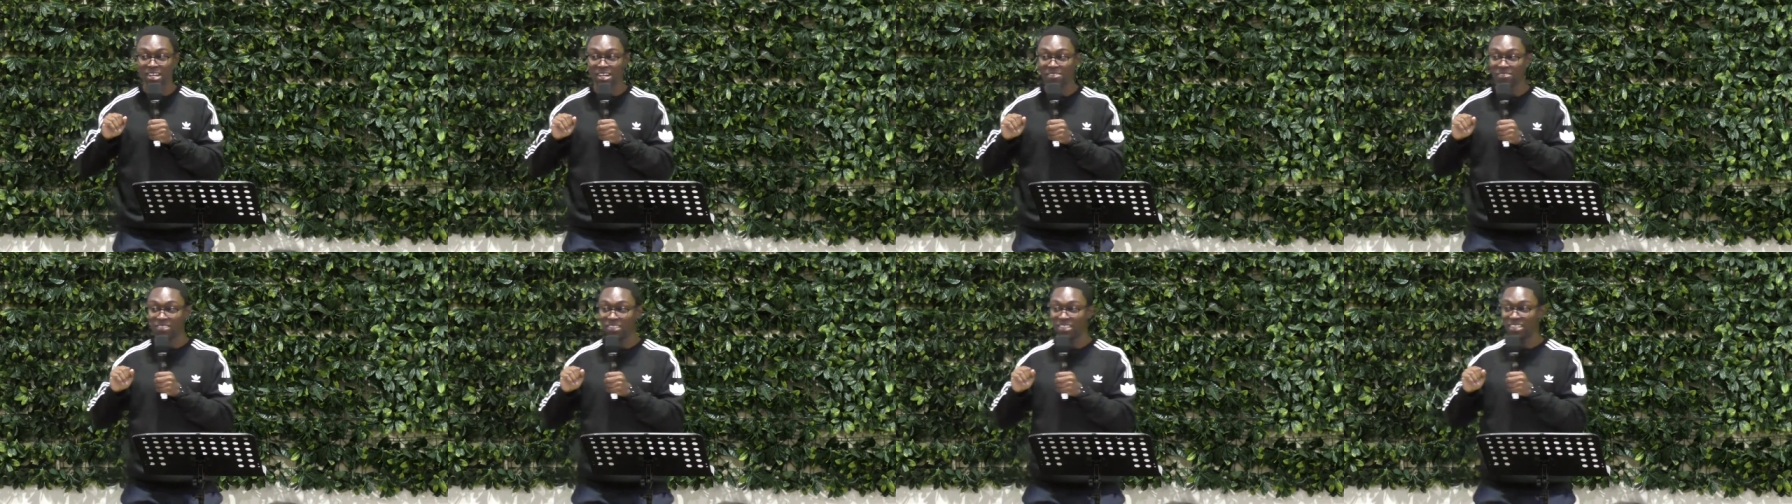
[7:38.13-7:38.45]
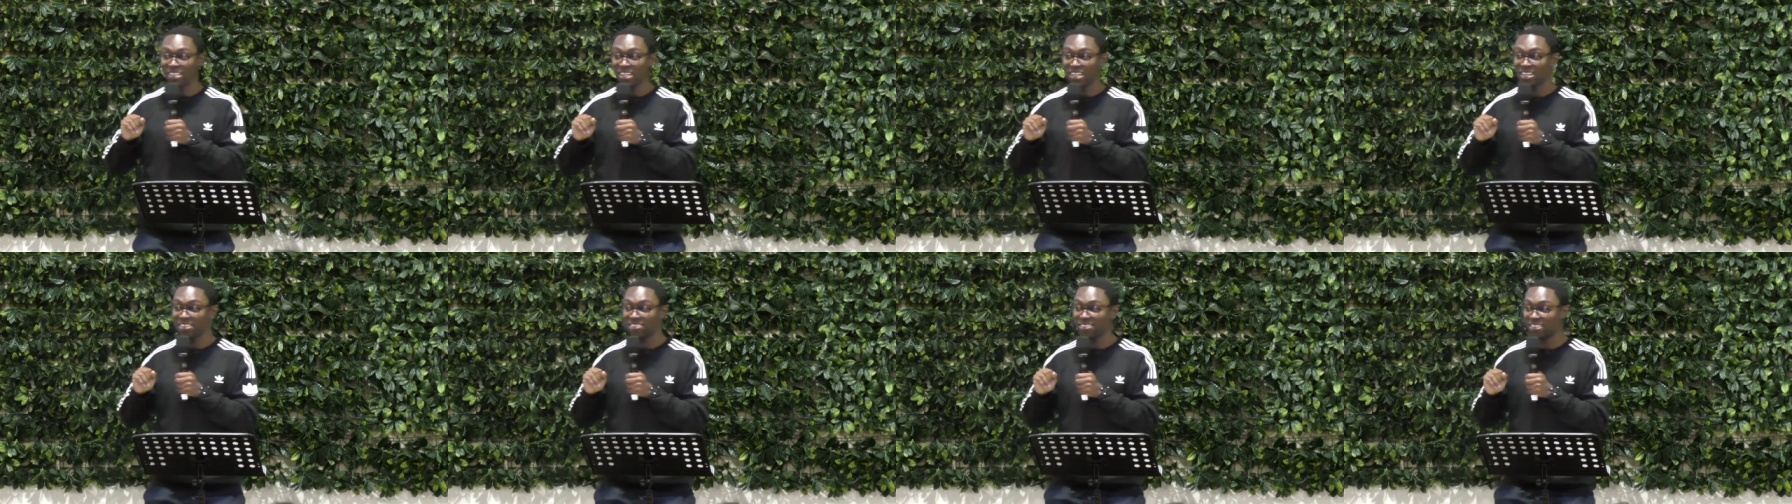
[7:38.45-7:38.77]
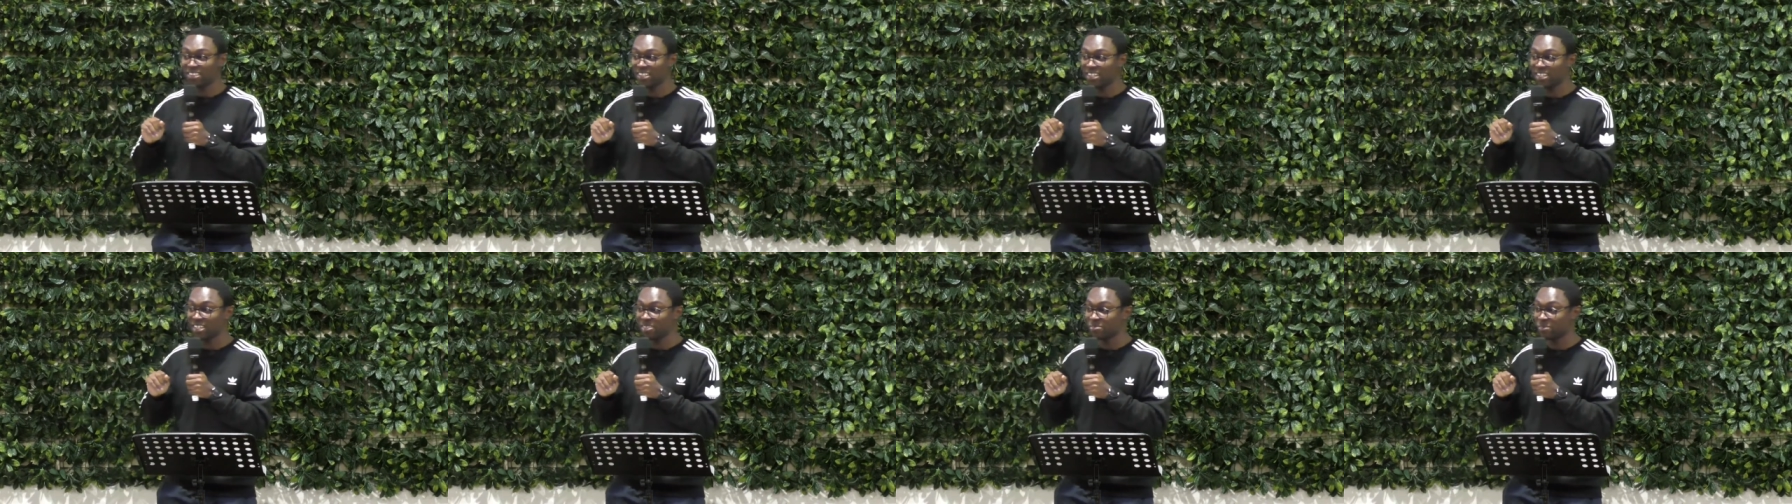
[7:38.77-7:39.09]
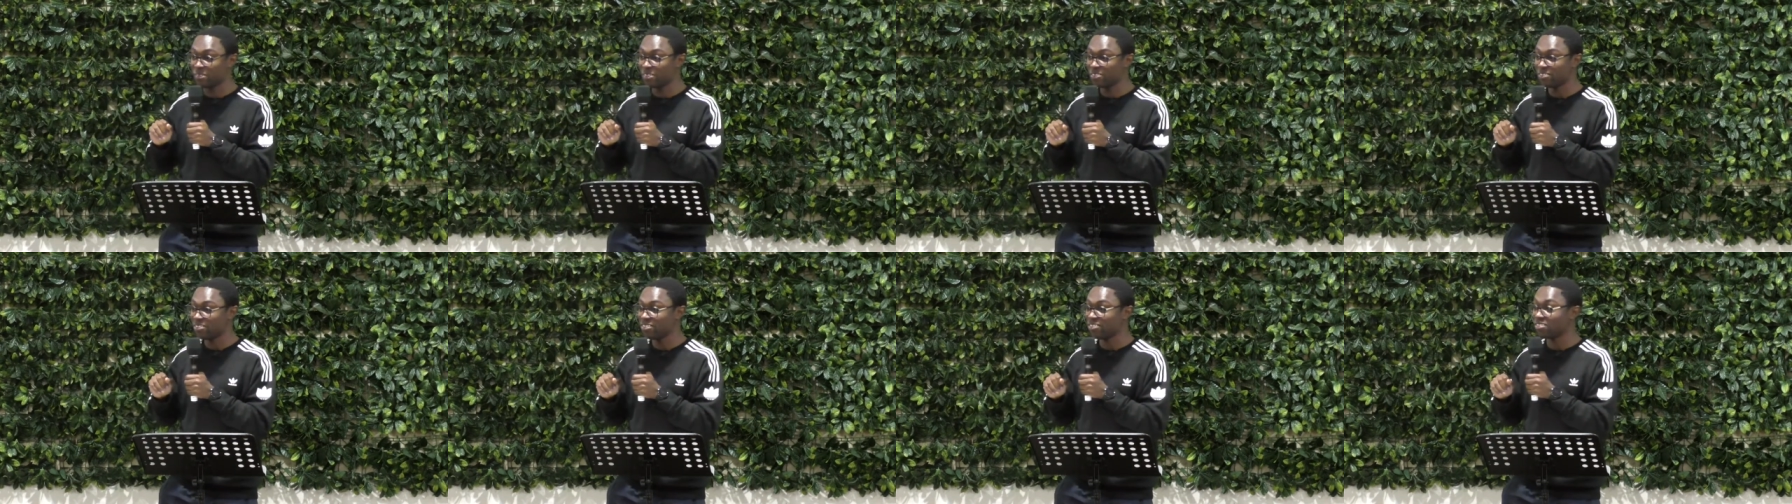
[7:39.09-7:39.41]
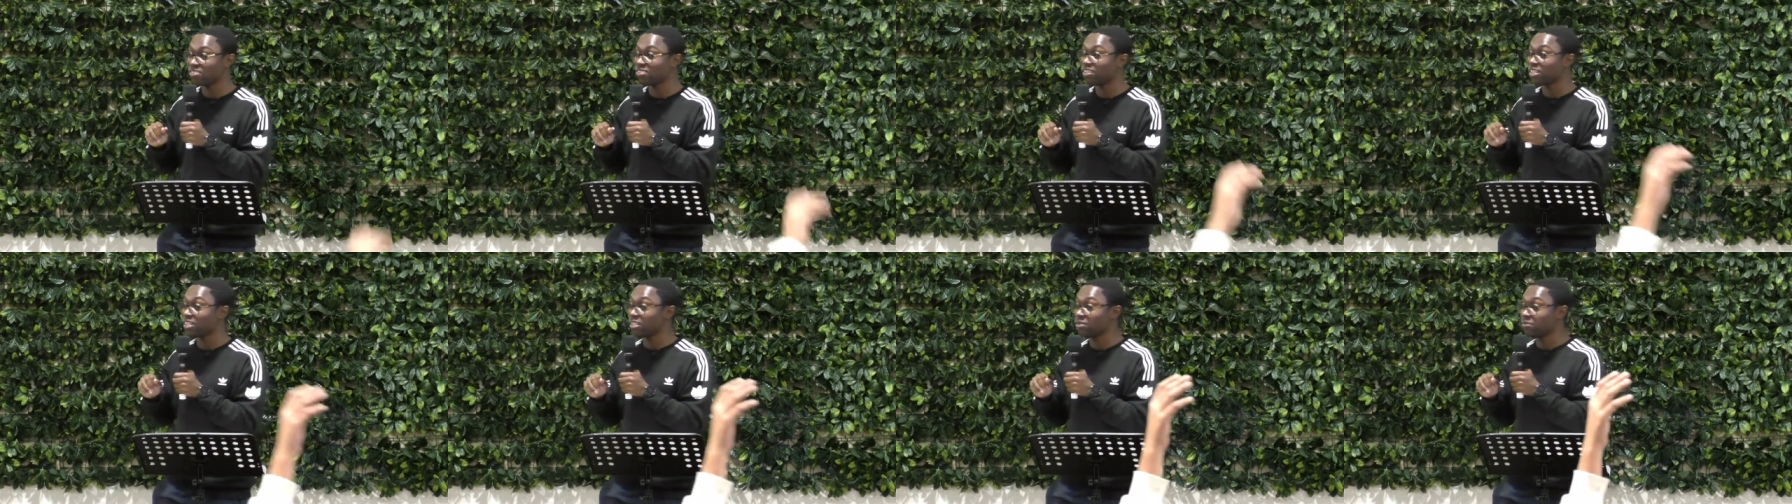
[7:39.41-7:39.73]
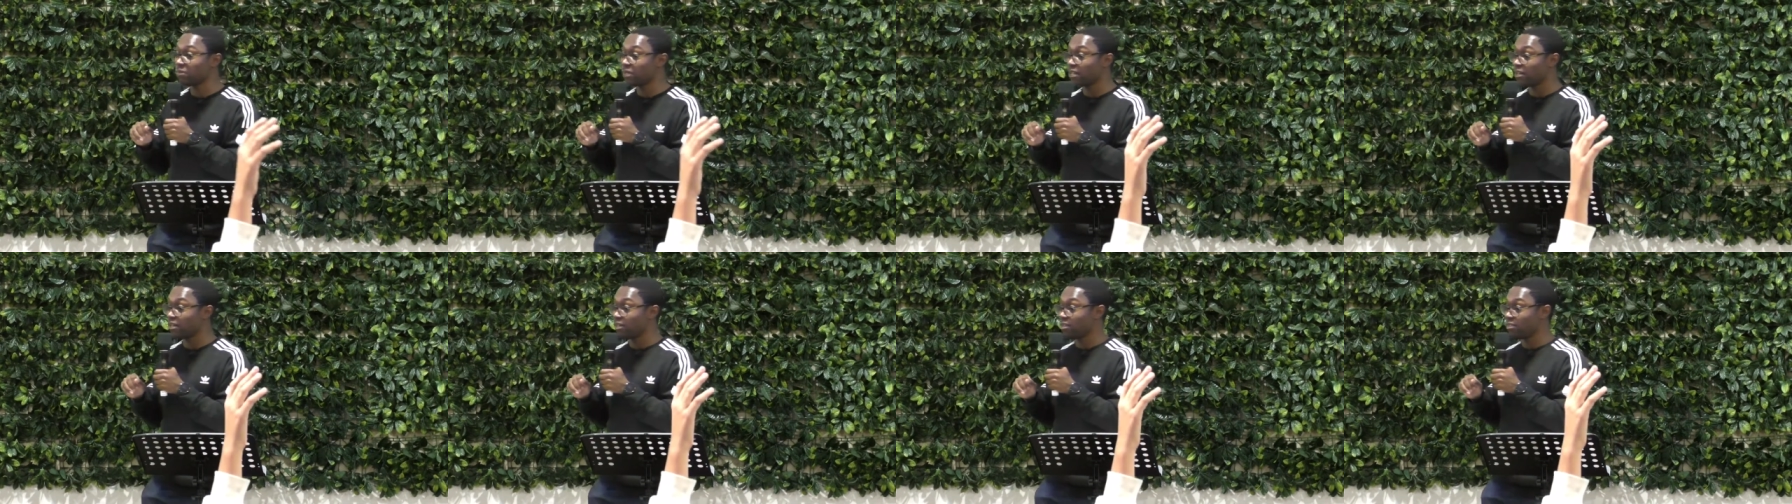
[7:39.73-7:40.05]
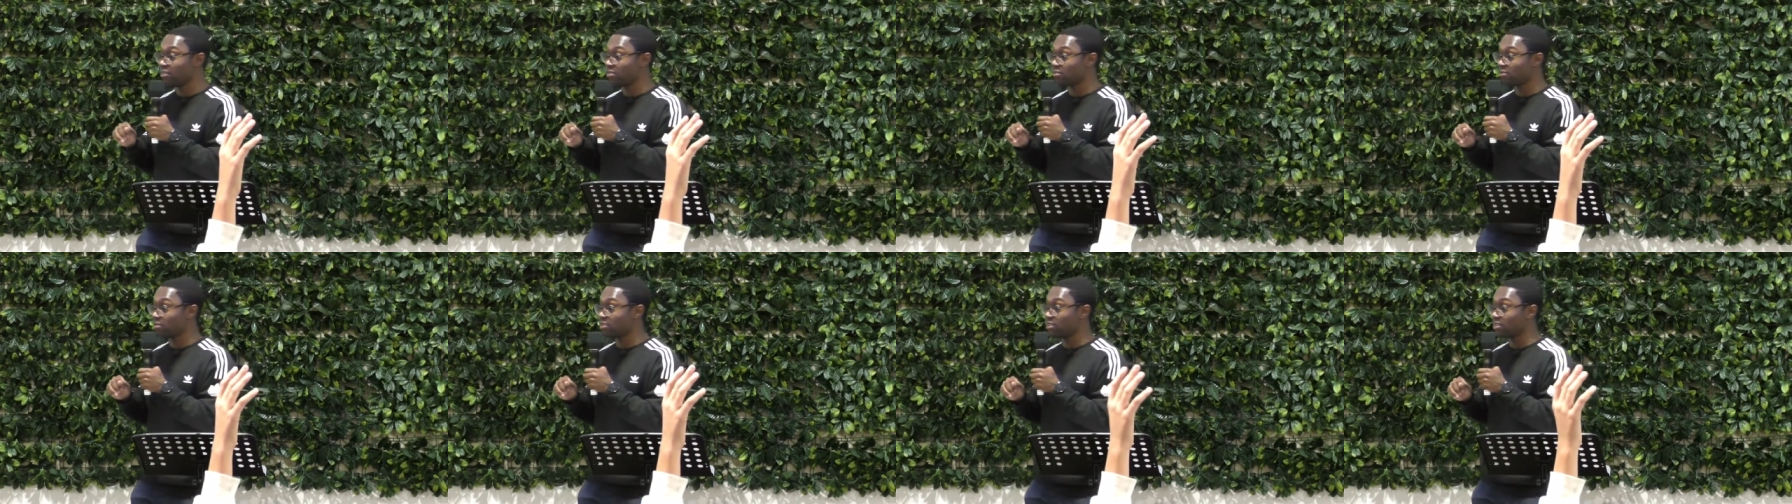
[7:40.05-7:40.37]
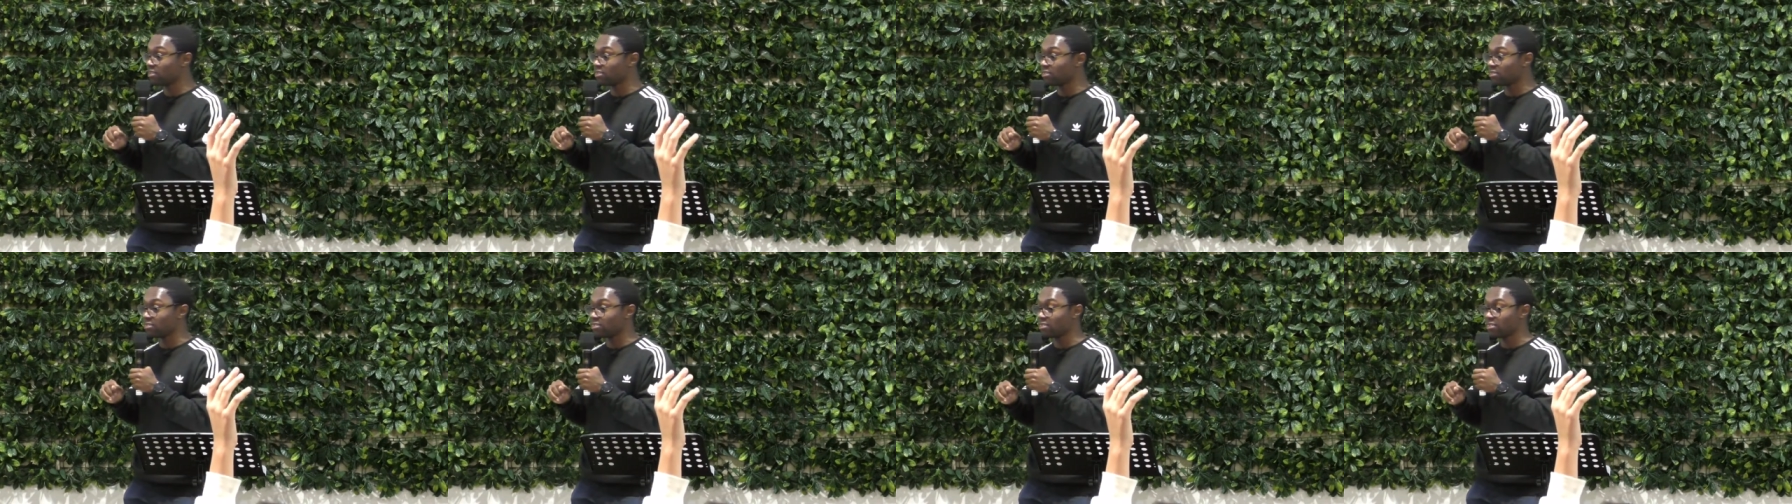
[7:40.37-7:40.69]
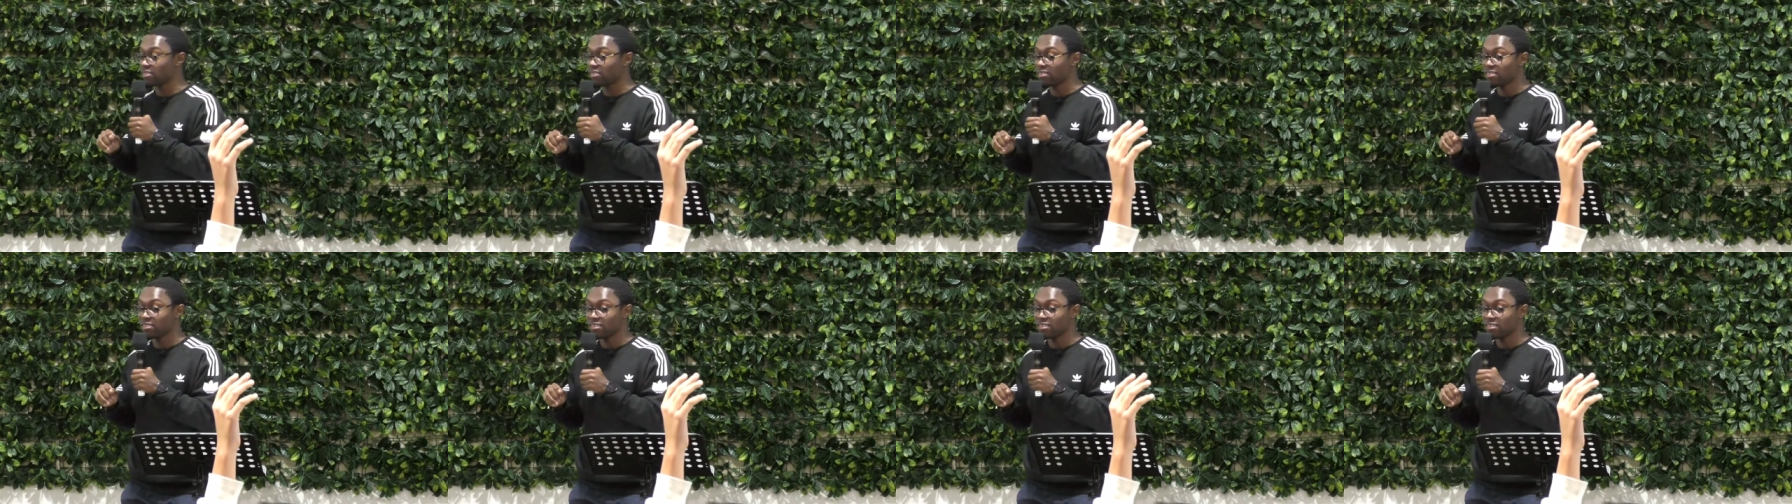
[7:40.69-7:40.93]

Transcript: have a guess at how much this teddy bear is worth.